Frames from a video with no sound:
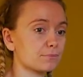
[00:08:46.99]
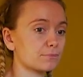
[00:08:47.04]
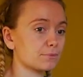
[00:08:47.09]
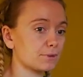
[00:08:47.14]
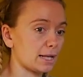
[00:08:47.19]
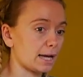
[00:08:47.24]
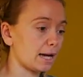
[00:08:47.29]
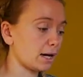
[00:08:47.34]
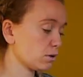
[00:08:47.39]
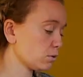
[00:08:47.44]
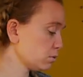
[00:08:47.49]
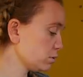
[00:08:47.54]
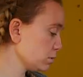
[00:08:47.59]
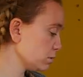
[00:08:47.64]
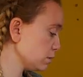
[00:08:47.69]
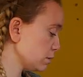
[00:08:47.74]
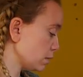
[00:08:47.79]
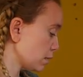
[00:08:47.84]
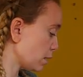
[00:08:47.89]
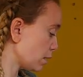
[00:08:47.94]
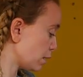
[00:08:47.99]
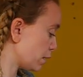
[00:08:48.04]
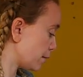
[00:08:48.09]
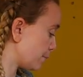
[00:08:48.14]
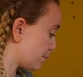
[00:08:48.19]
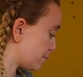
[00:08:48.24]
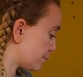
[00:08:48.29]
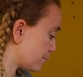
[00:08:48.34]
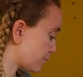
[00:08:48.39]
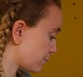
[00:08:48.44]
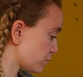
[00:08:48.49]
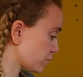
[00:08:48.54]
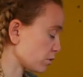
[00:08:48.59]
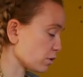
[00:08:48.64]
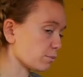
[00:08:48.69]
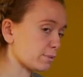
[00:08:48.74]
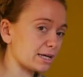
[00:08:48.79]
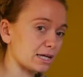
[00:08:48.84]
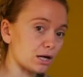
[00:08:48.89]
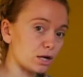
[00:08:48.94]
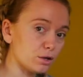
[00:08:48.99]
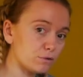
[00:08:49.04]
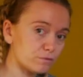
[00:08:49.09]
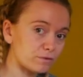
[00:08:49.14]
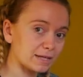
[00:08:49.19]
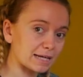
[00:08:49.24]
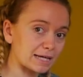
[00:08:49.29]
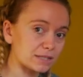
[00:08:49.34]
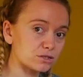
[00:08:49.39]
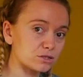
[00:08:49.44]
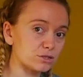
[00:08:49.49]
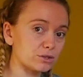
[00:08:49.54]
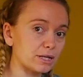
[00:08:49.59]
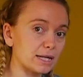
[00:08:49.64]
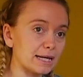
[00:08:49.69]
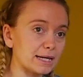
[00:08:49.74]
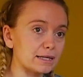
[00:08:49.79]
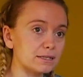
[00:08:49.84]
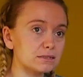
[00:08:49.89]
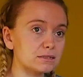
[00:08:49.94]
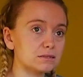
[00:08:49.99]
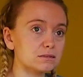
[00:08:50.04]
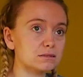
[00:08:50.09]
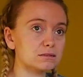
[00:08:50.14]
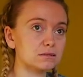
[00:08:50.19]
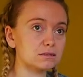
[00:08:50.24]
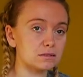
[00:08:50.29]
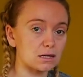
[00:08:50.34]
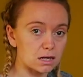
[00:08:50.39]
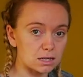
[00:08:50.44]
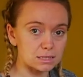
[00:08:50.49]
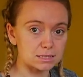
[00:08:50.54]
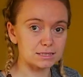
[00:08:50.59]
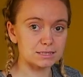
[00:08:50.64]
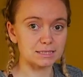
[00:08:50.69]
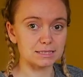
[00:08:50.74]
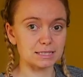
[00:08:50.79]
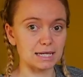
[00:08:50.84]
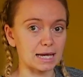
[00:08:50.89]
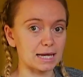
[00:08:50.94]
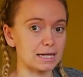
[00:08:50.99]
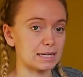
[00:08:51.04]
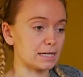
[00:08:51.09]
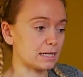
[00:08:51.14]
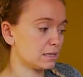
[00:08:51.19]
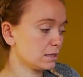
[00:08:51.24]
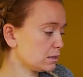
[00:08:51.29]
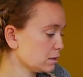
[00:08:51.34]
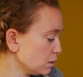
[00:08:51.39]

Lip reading: now, so that we can hopefully get two layers done today.